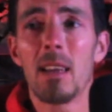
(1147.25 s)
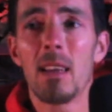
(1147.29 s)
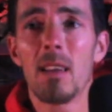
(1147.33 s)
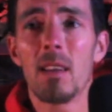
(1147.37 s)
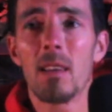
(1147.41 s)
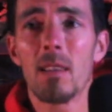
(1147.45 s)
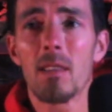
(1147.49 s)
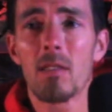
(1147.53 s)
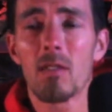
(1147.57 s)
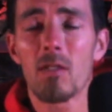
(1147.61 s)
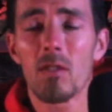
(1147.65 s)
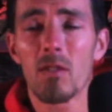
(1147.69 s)

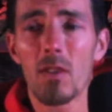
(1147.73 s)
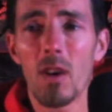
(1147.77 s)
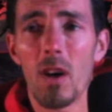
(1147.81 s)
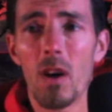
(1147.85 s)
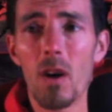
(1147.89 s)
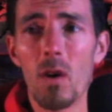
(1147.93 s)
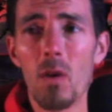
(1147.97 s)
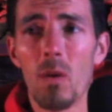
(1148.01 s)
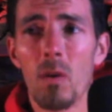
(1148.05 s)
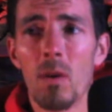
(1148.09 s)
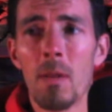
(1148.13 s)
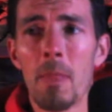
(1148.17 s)

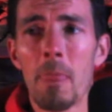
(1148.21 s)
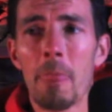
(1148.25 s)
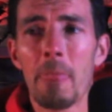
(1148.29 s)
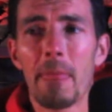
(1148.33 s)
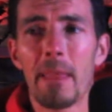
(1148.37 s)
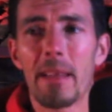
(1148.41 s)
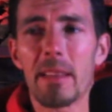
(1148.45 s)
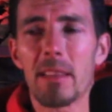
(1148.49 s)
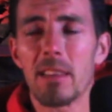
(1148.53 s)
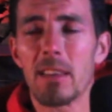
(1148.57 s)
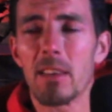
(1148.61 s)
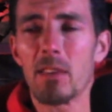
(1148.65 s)
So
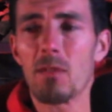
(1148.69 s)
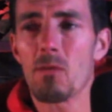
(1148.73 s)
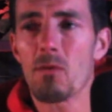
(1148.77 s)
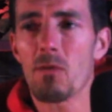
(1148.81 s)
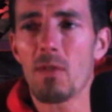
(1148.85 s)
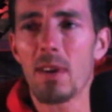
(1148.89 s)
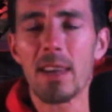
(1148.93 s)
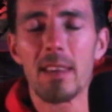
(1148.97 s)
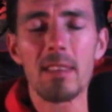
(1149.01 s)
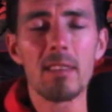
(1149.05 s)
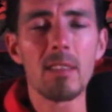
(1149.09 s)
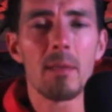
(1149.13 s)
let's
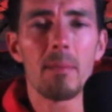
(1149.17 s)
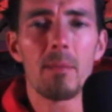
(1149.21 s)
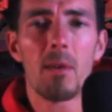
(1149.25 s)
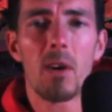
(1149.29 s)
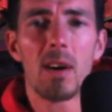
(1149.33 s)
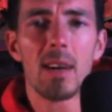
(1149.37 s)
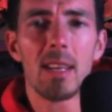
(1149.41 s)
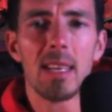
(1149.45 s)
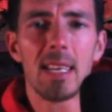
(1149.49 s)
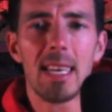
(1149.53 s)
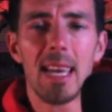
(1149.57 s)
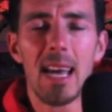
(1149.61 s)
erase the
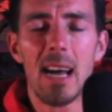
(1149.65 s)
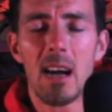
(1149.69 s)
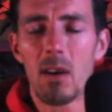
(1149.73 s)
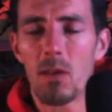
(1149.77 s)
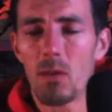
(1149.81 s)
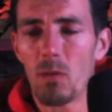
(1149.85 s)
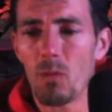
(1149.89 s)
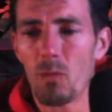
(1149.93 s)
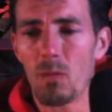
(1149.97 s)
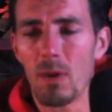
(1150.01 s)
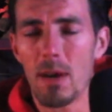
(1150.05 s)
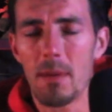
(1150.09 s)
body count.
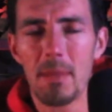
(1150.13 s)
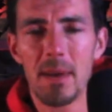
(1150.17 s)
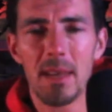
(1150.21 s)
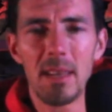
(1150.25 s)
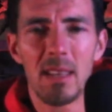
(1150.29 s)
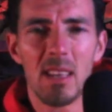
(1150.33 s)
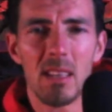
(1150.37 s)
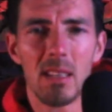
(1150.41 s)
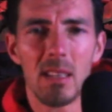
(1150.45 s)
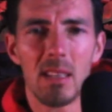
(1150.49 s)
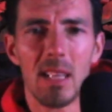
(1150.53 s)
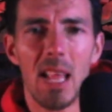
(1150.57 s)
Women,
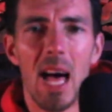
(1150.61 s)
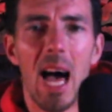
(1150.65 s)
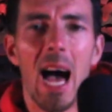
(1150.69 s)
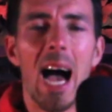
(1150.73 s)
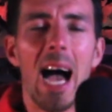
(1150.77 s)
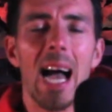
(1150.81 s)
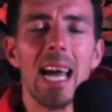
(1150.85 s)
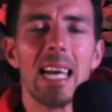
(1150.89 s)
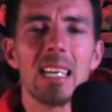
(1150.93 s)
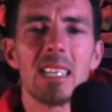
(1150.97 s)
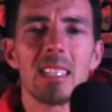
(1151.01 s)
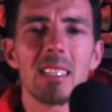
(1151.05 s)

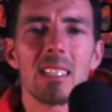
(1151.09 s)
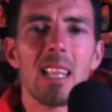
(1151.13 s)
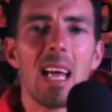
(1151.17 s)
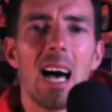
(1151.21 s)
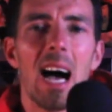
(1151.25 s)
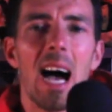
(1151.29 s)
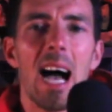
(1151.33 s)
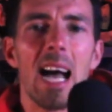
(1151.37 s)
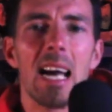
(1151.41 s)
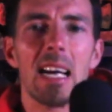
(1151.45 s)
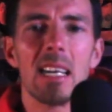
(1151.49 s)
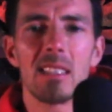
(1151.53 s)
lie,
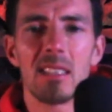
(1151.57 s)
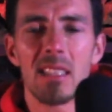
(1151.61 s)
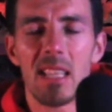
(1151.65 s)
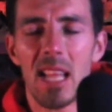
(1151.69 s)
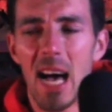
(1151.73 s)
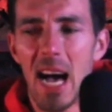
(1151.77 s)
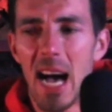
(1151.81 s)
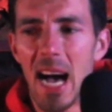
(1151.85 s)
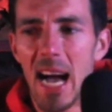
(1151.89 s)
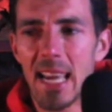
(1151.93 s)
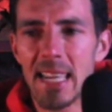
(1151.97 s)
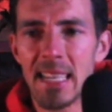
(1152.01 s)
lie,
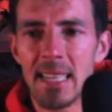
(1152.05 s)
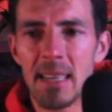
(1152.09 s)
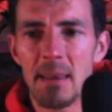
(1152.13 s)
lie.